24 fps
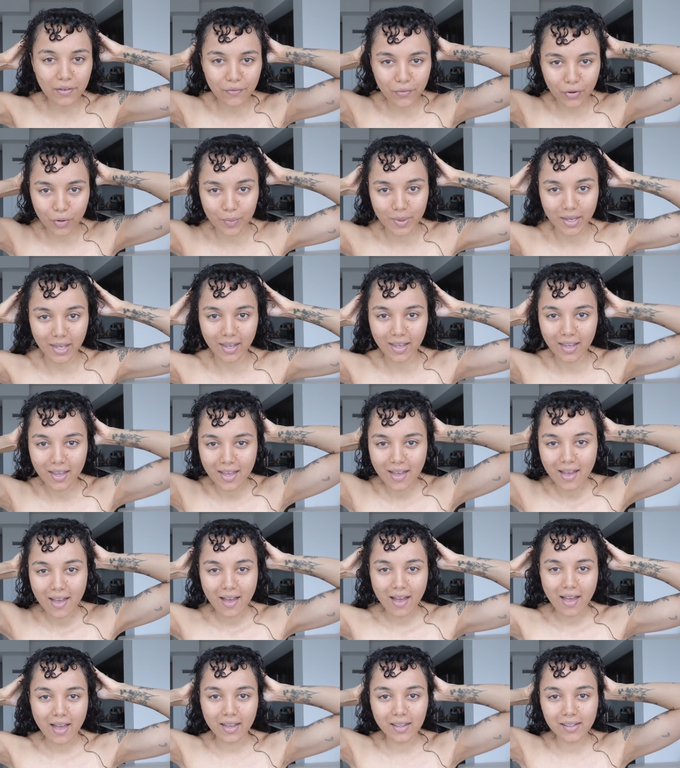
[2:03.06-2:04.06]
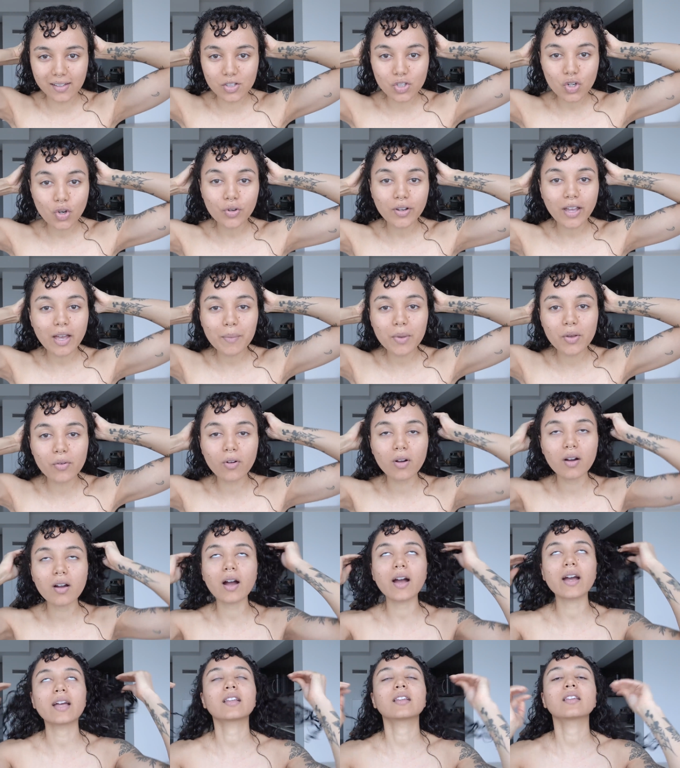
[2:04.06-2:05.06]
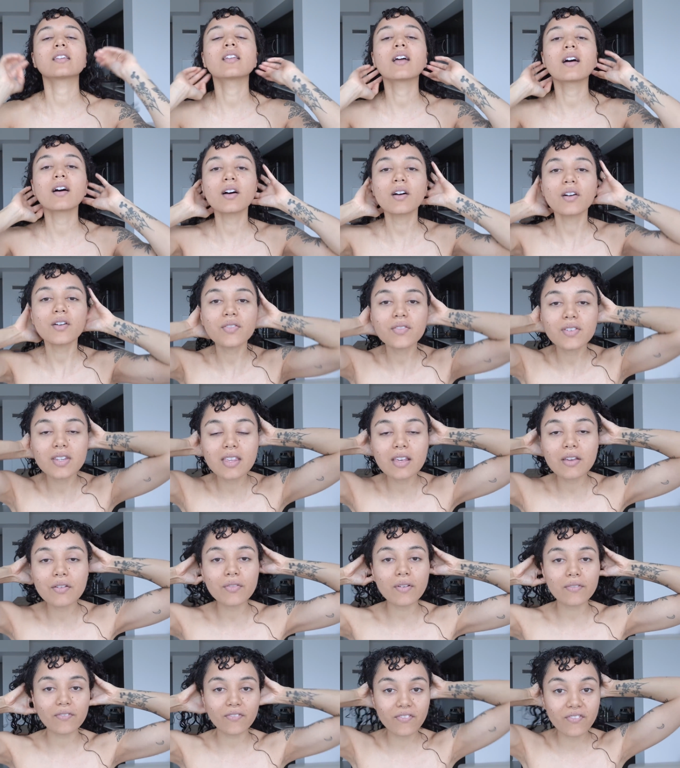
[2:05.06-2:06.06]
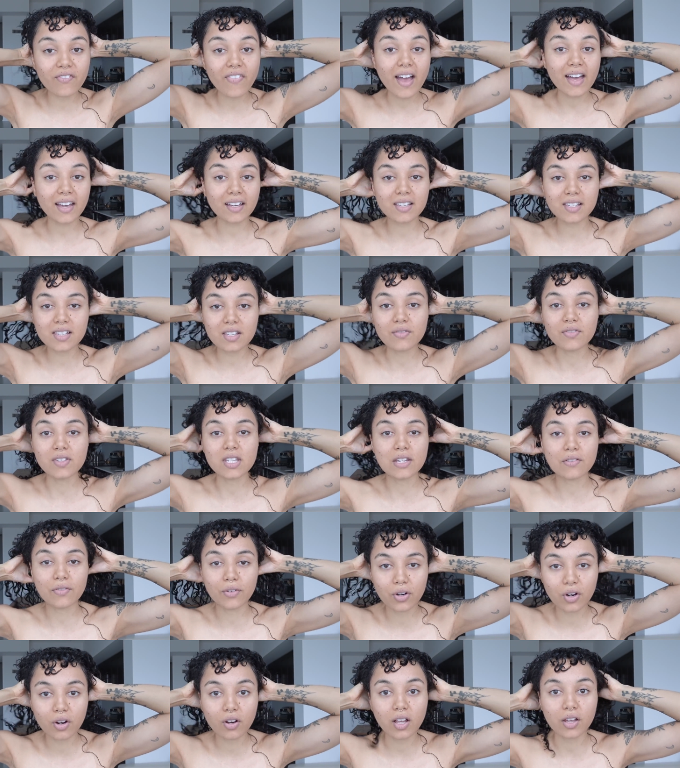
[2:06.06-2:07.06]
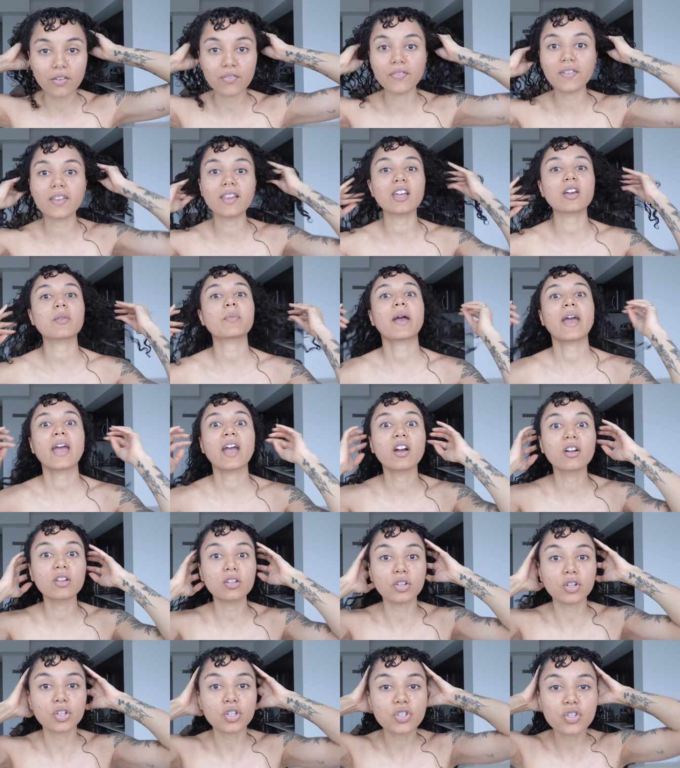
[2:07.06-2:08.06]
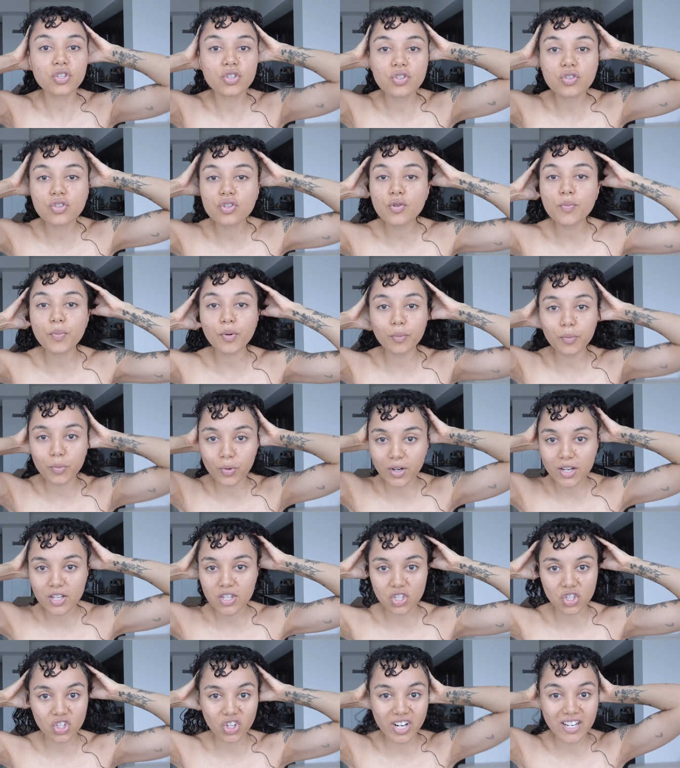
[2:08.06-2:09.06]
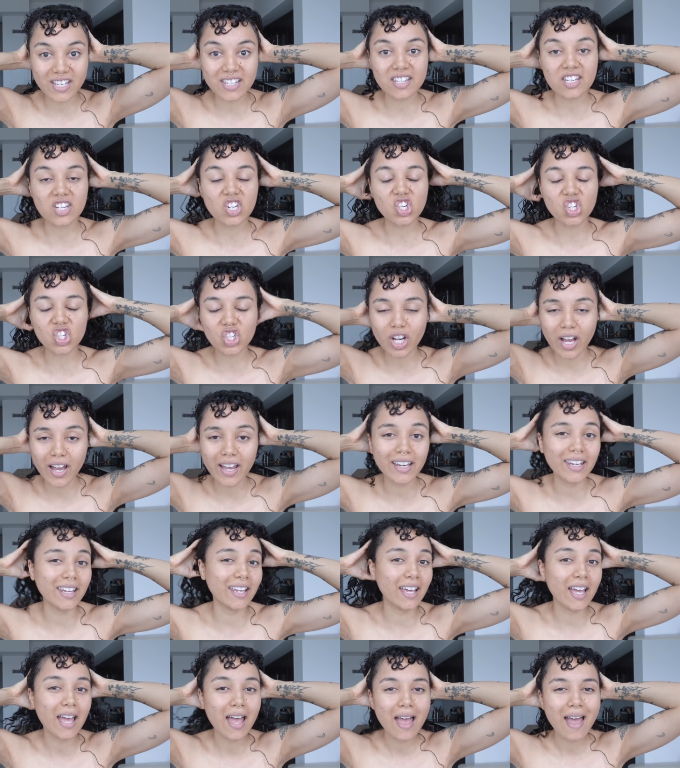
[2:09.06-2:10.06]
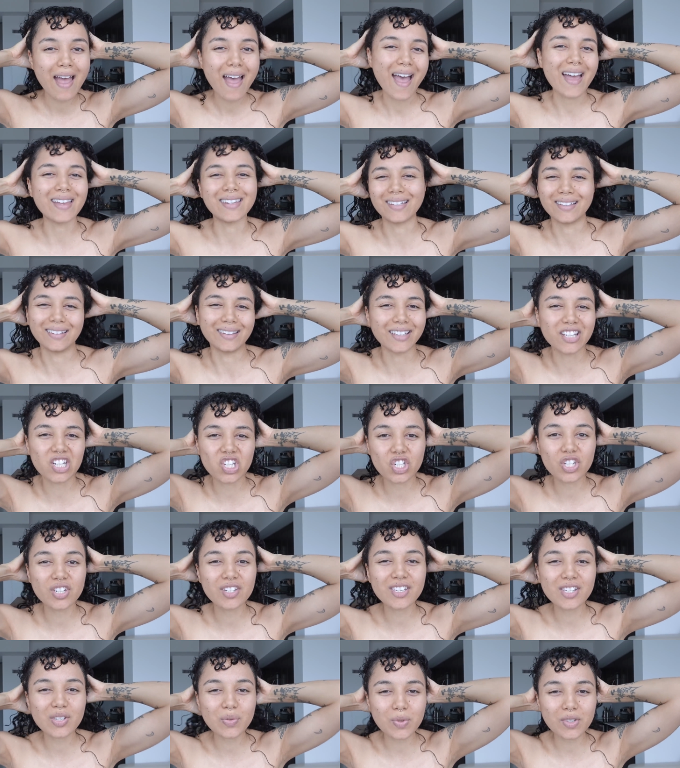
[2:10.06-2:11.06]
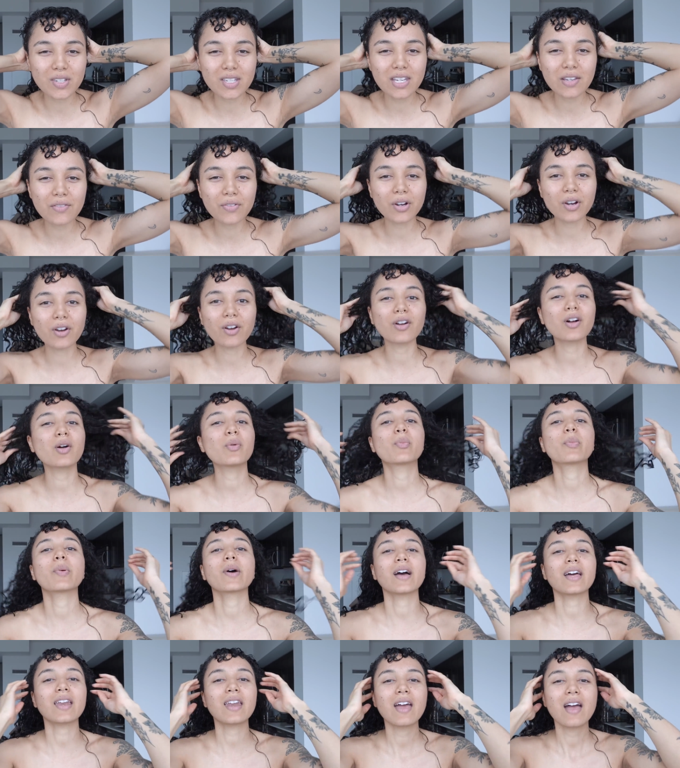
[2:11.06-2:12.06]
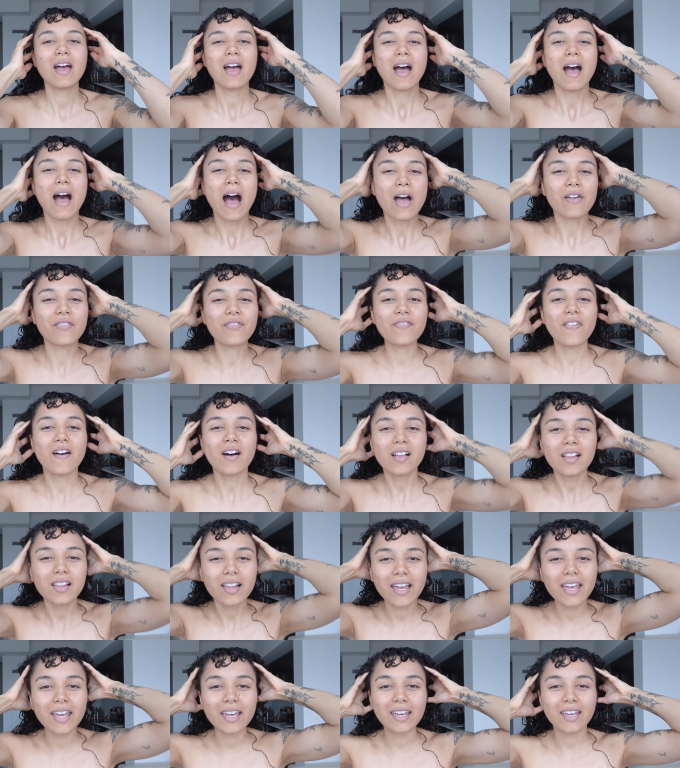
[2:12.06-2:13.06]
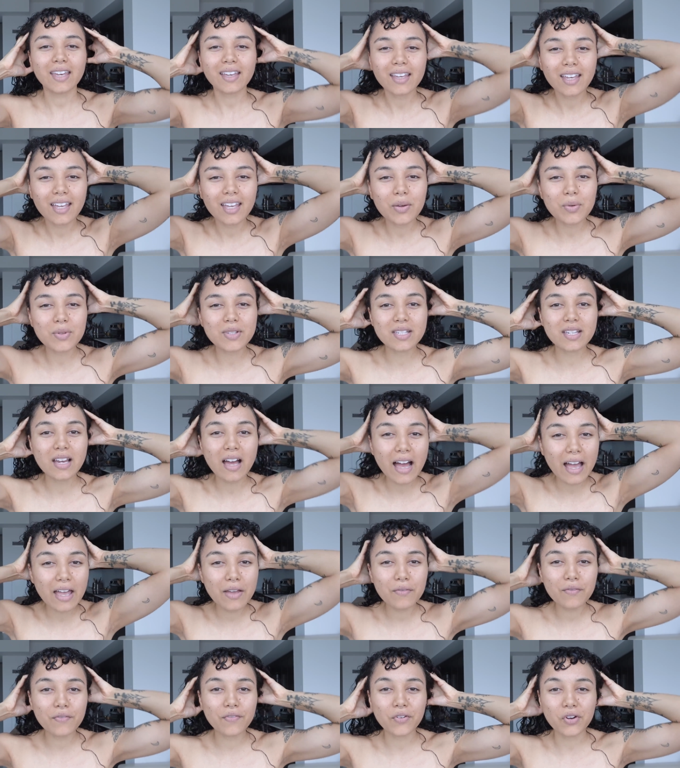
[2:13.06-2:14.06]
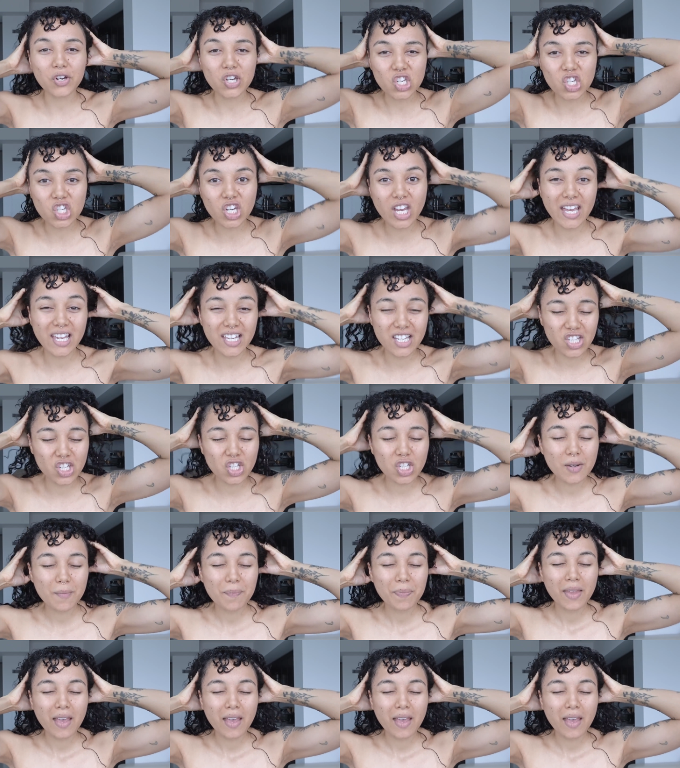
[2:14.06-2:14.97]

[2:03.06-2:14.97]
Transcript: for me. And don't get me wrong, I loved the effects of DevaCurl. I feel like my hair looked super moisturized and shiny and delicious with the DevaCurl, but I felt like it was time for a change.